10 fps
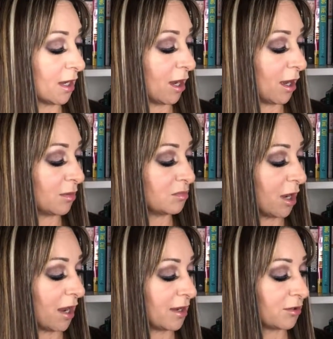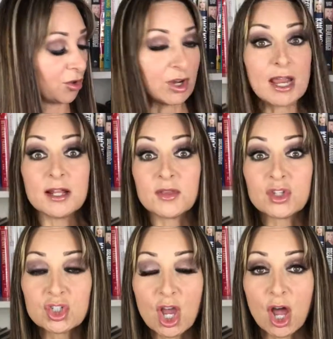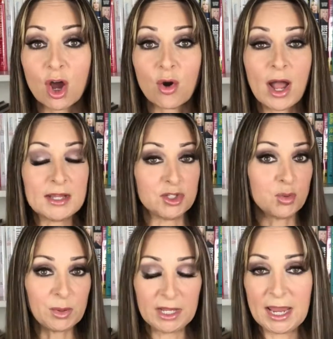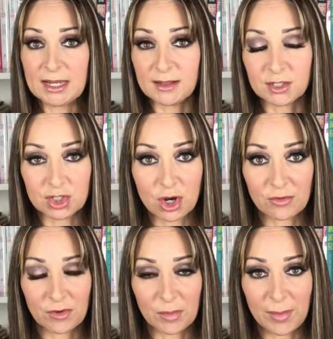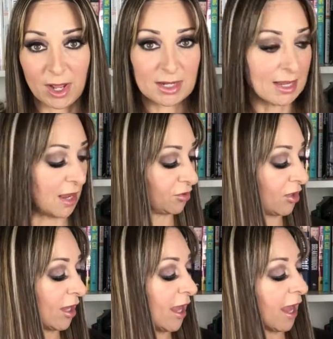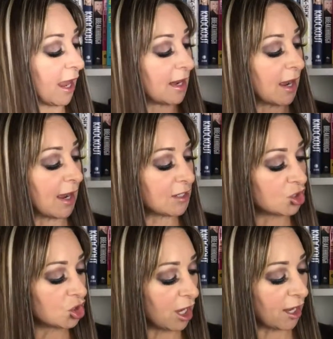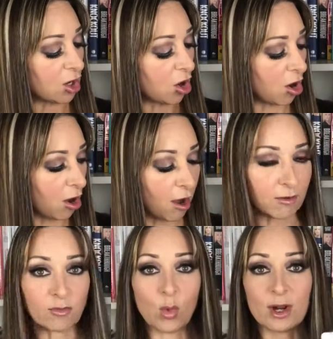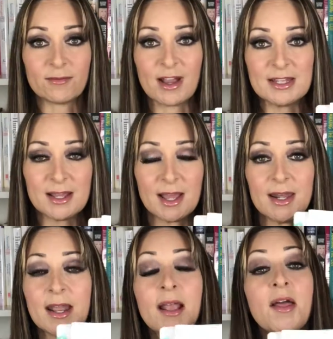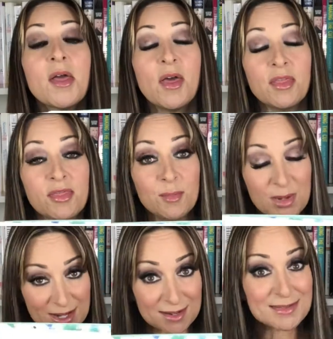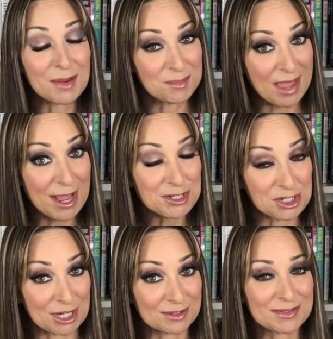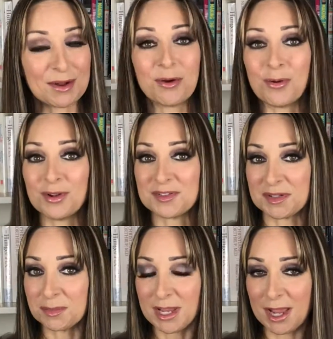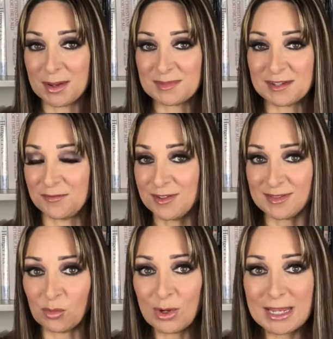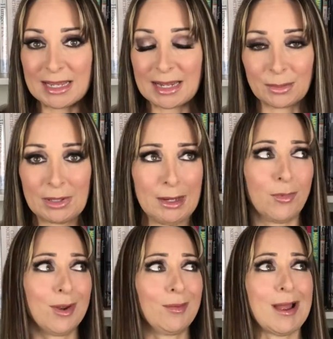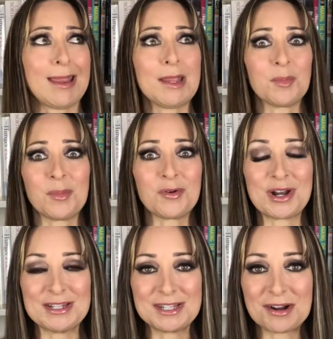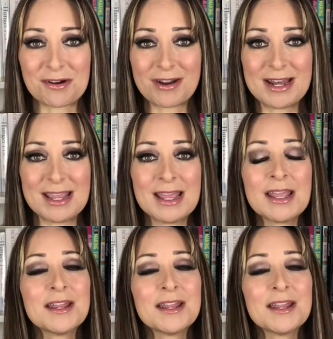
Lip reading: I created the show, I duplicated the show for the podcast, and I check off what have I done because I'm batching. So sometimes if it's a week and I'm like, what, I can't remember what I did already.